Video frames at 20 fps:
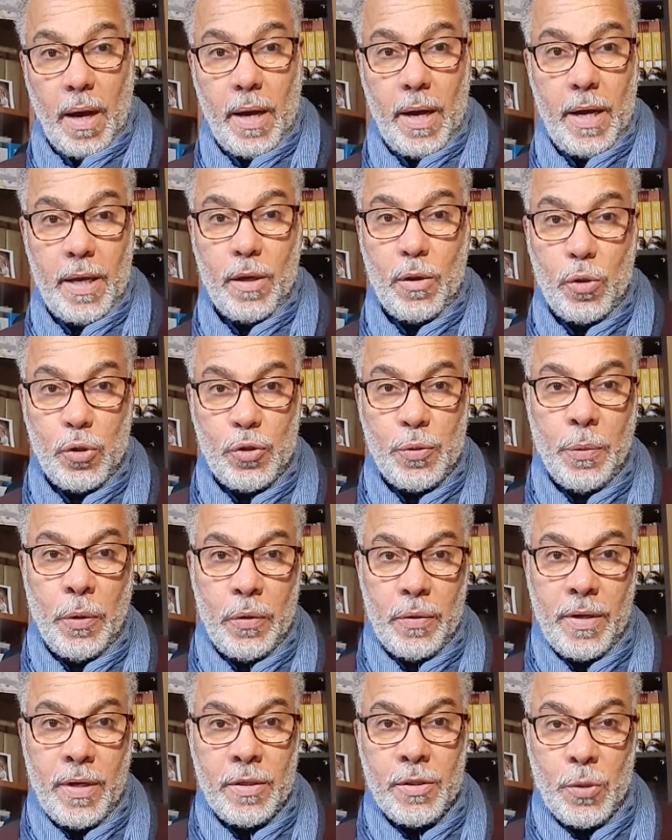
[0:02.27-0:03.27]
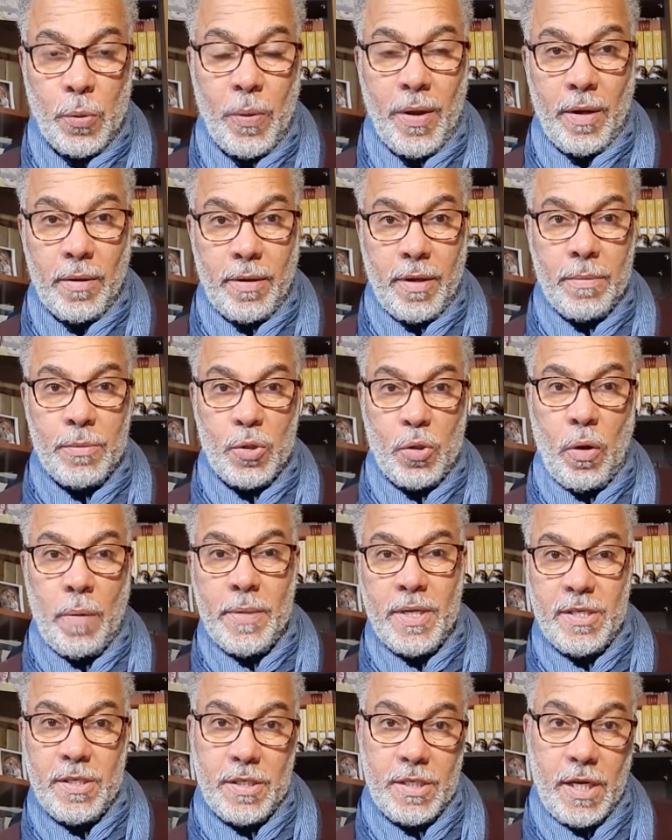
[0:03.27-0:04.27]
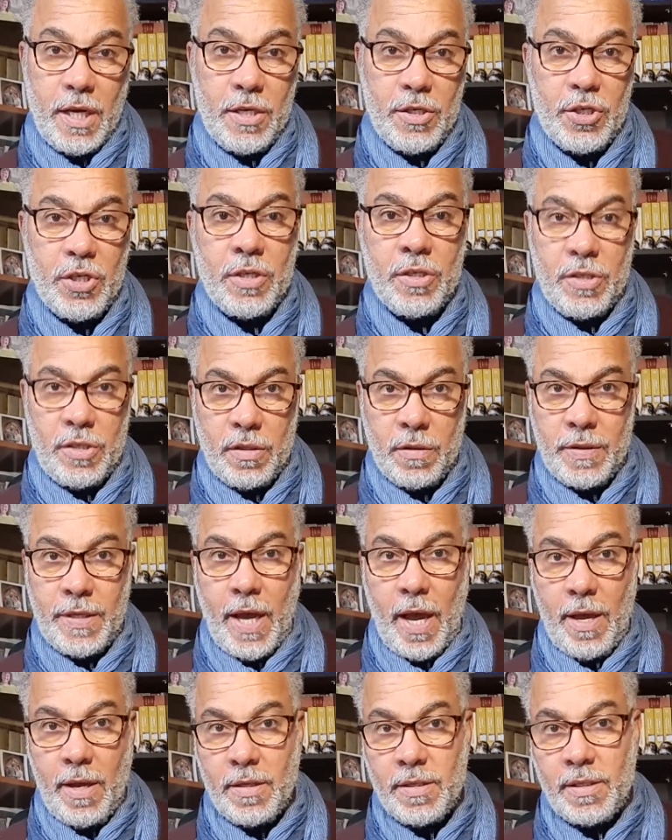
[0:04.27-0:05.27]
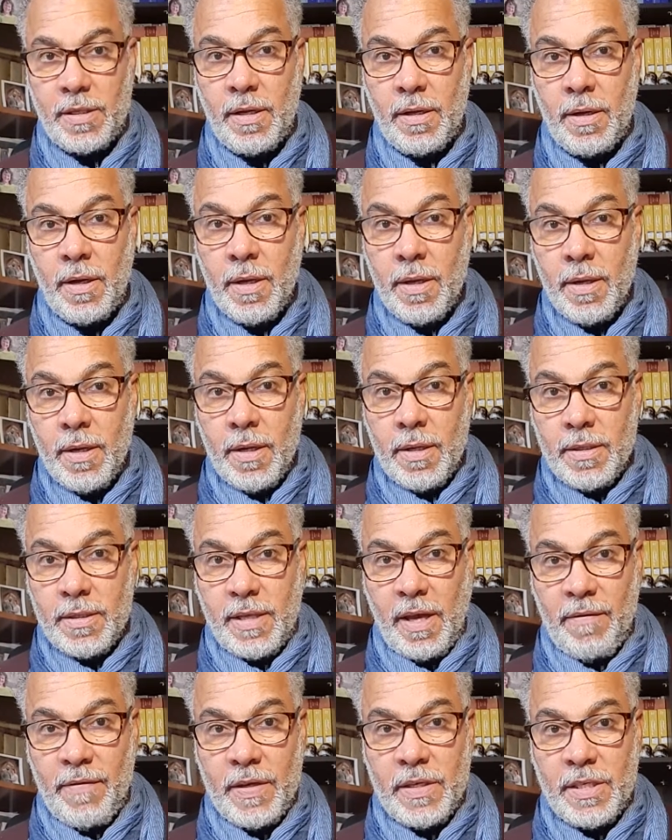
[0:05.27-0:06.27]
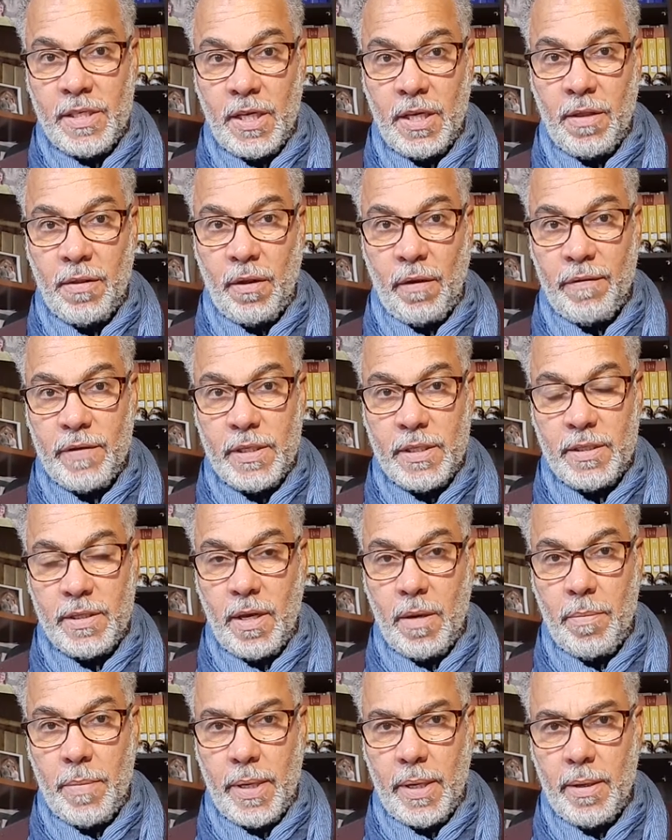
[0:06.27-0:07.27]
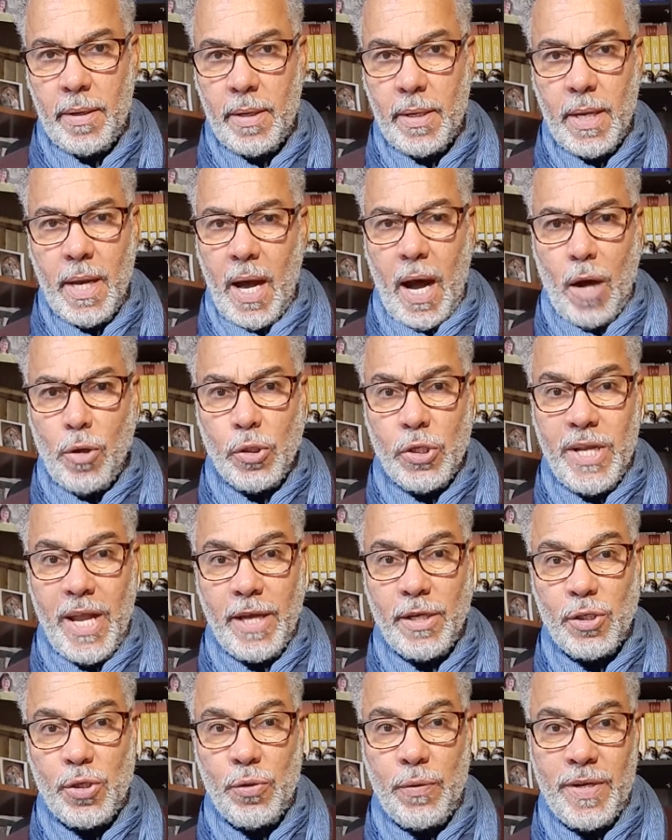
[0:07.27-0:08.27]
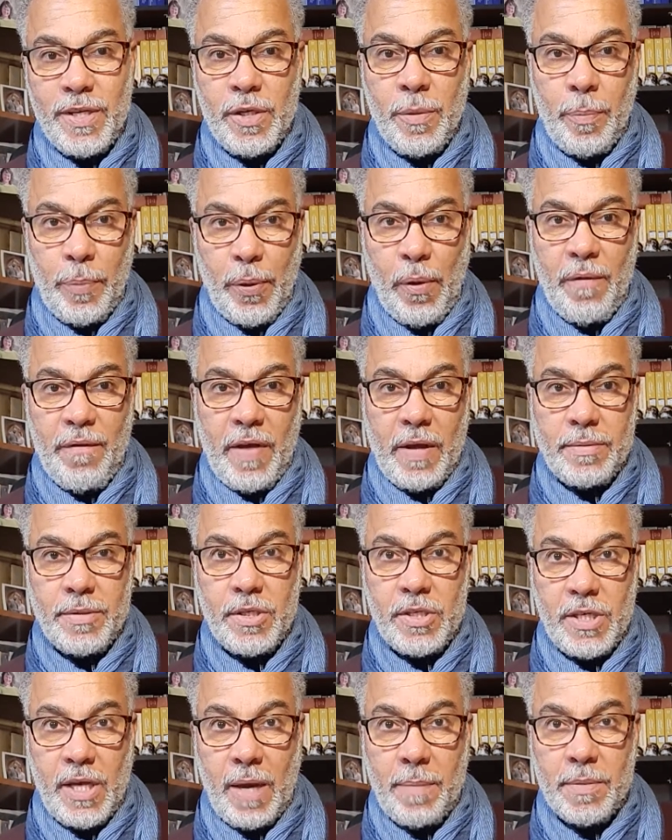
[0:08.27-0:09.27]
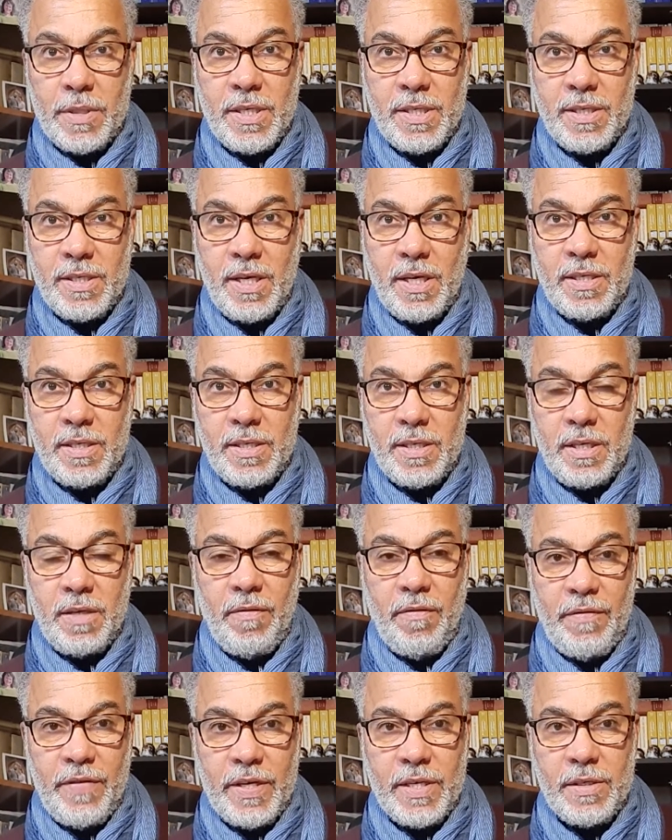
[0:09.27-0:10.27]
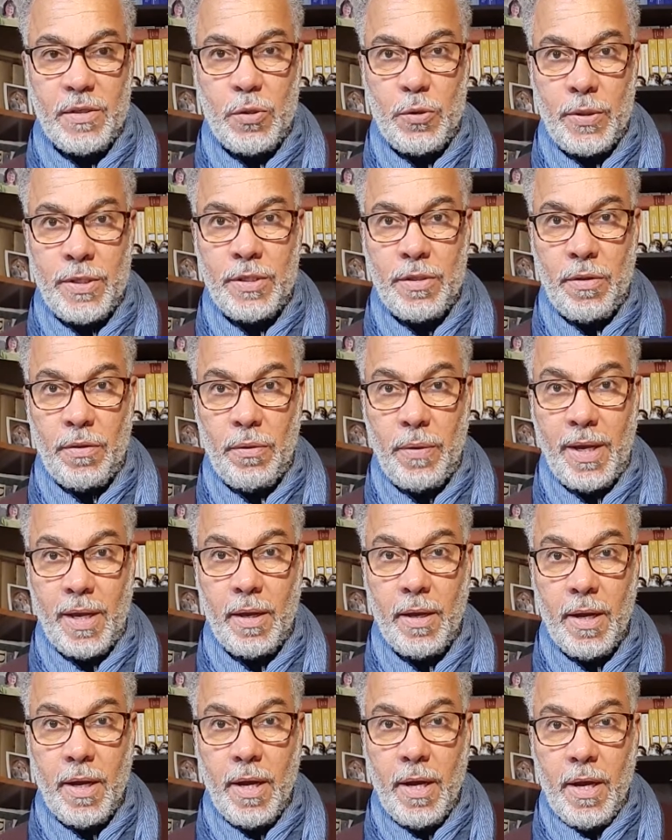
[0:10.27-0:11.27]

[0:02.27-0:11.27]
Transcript: Hi, good morning and welcome to our meditation. Today is the 17th of December. I would like to read in Proverbs chapter 16, verse 23.